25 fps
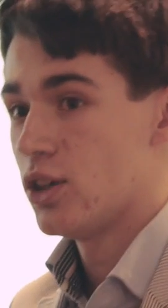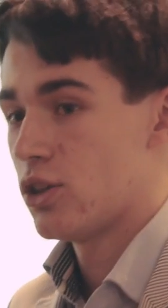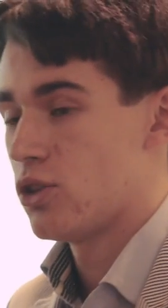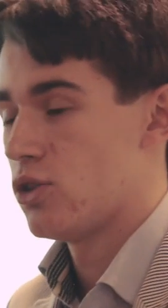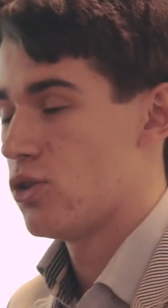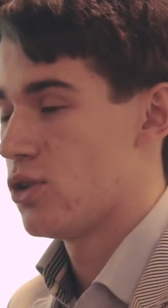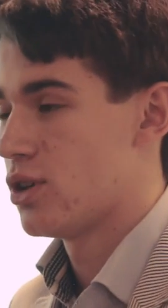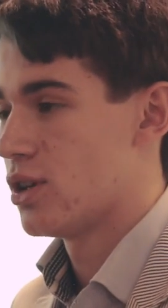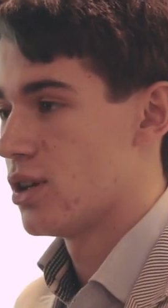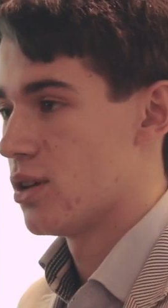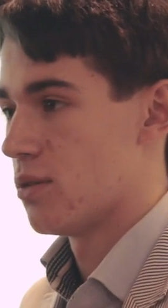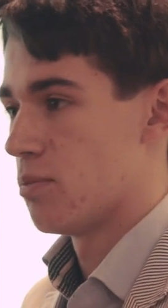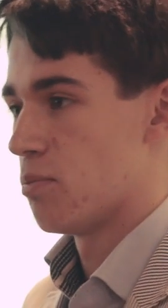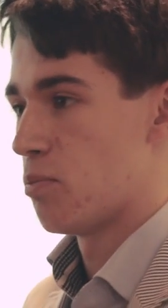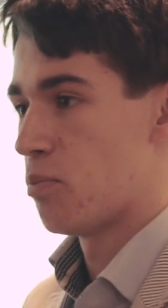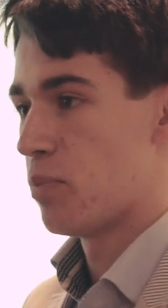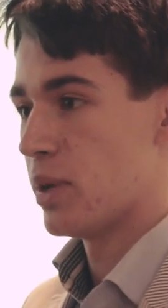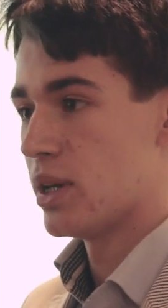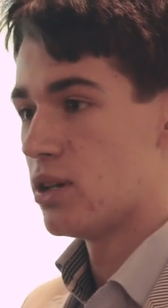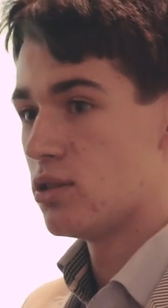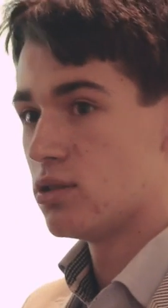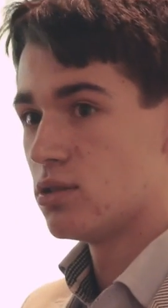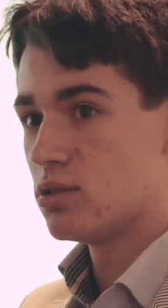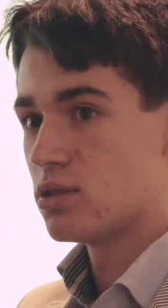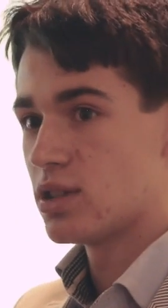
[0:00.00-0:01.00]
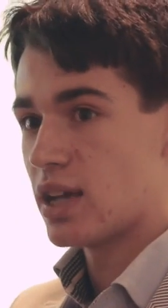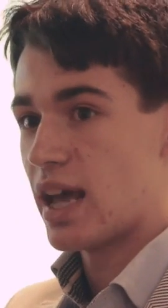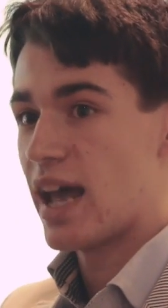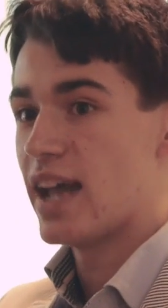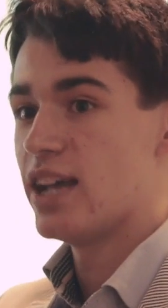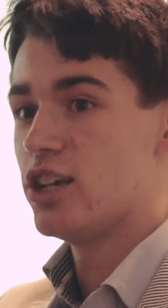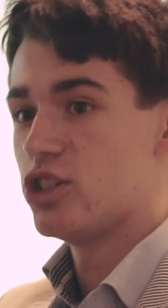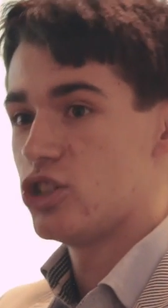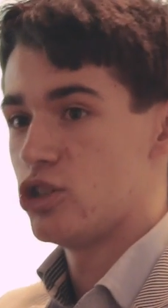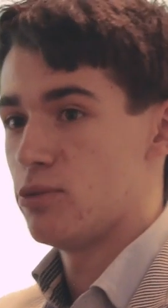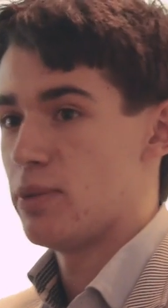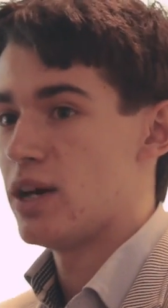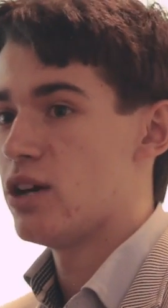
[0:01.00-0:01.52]
You can build
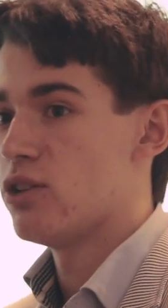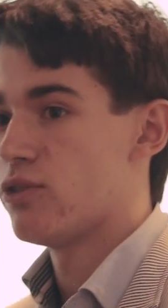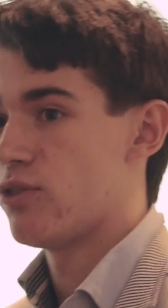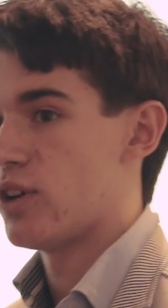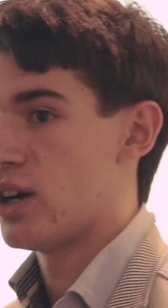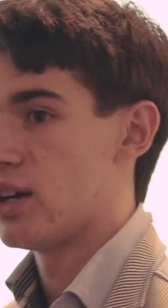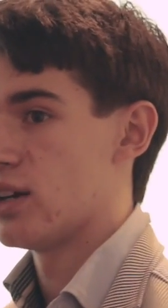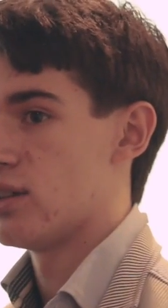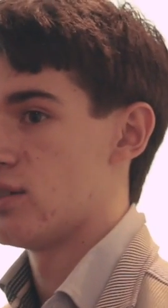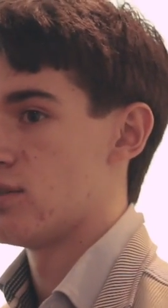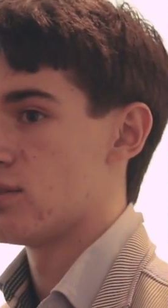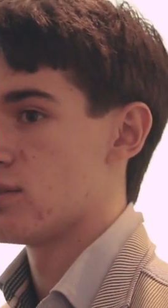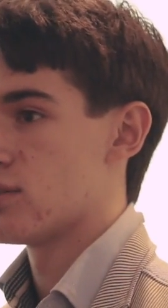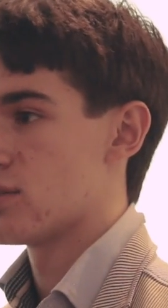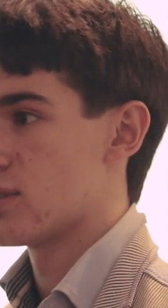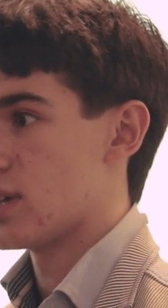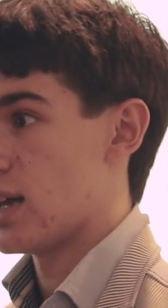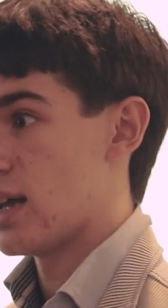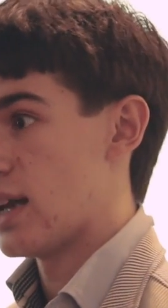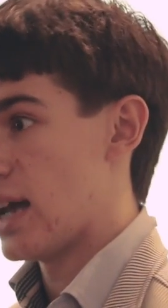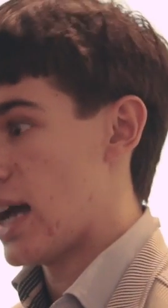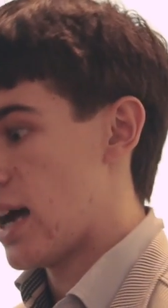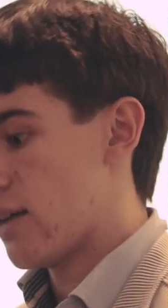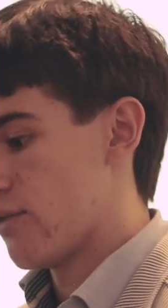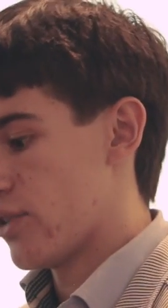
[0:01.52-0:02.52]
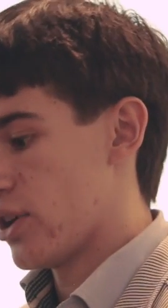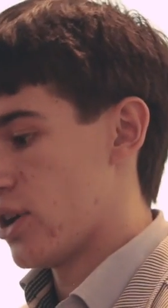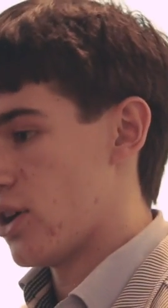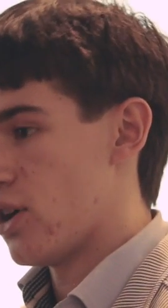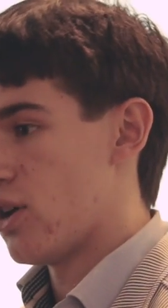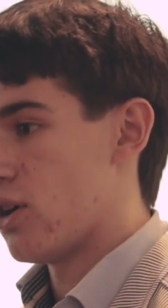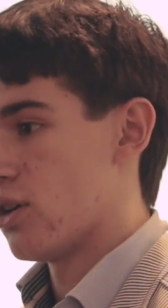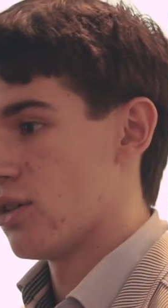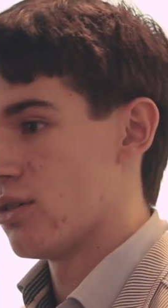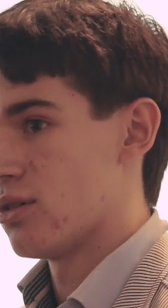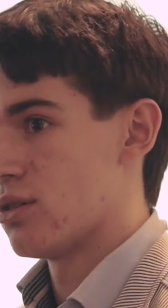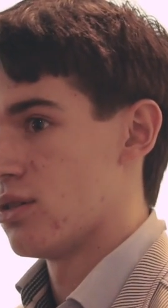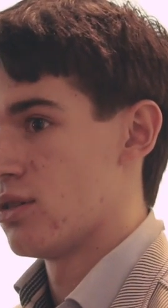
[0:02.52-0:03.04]
HTML files and have it
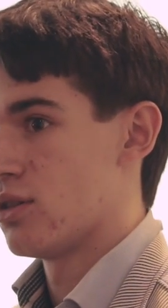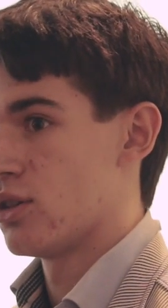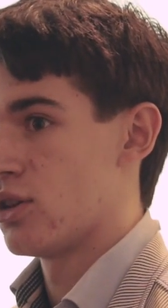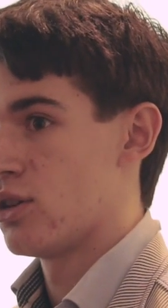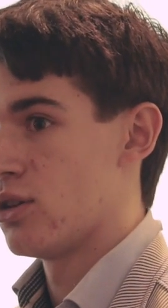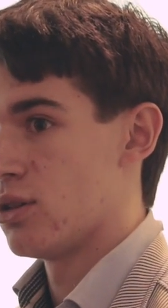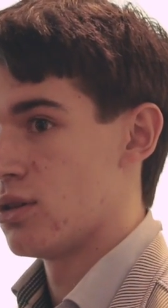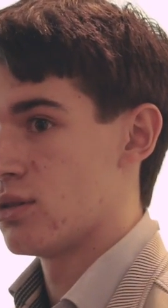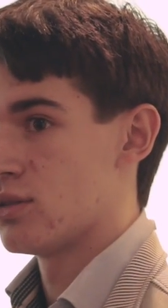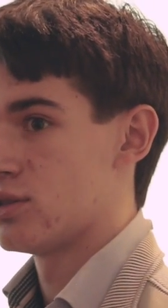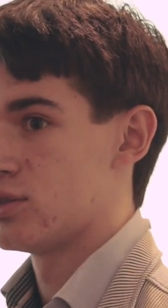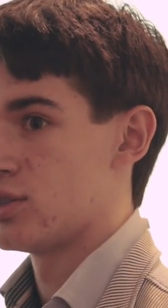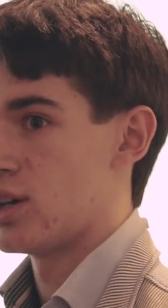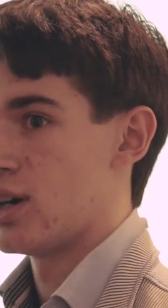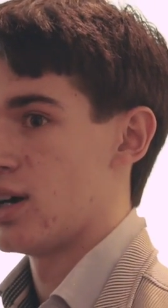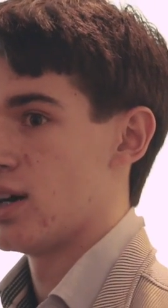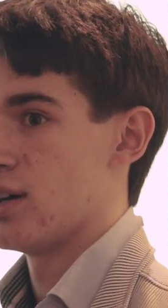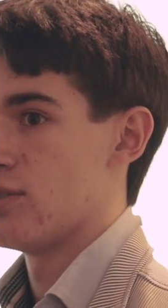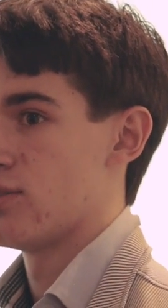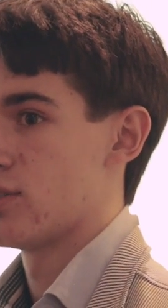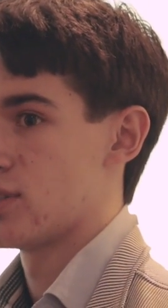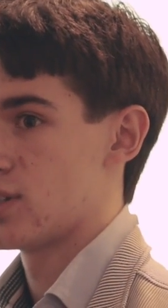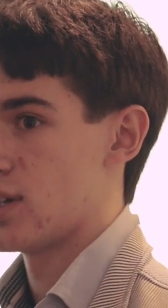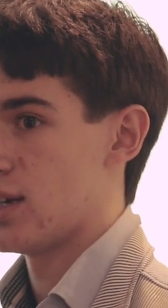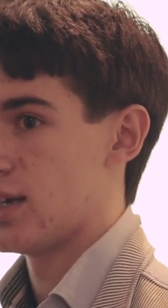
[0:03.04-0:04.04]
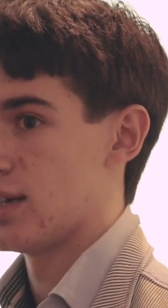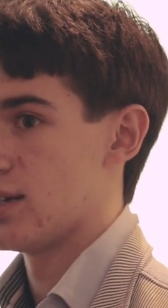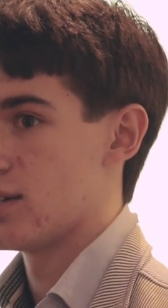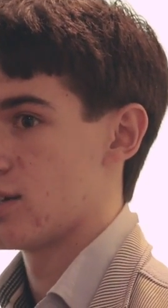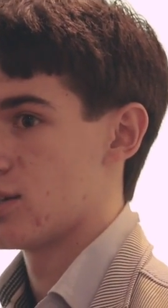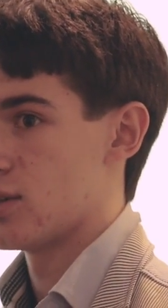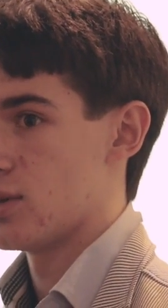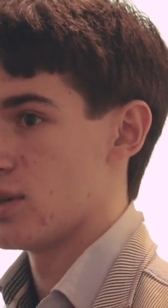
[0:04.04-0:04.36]
on the Google Drive site,